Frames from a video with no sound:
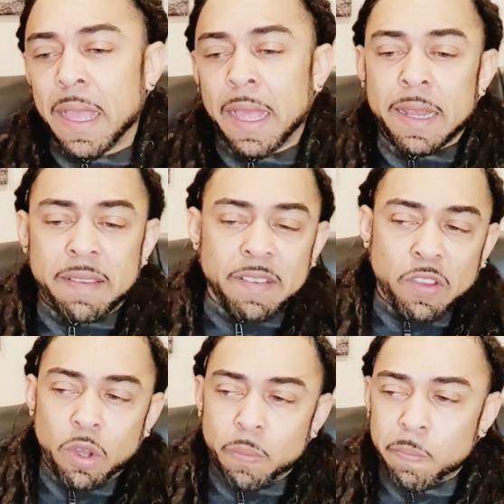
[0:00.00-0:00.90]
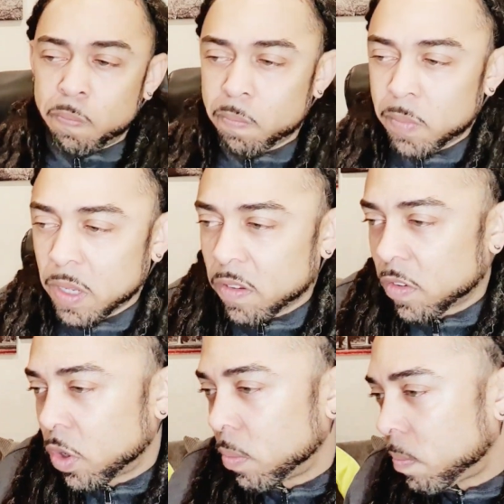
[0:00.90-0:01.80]
this is home. This is
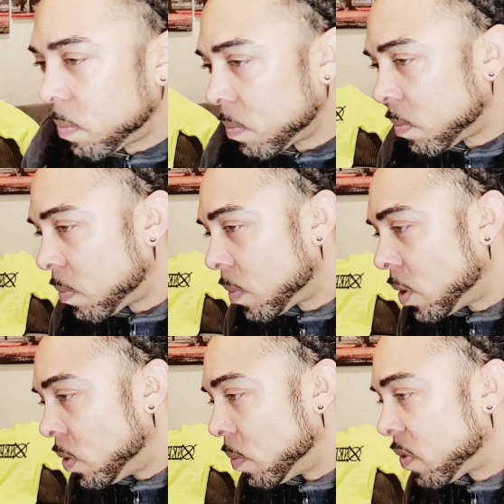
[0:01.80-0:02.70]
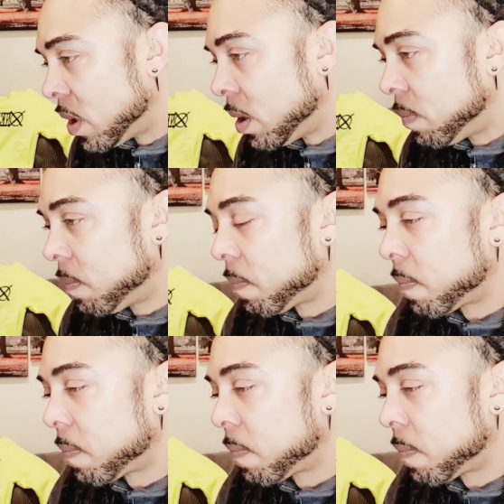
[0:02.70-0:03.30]
home. You know what I'm saying?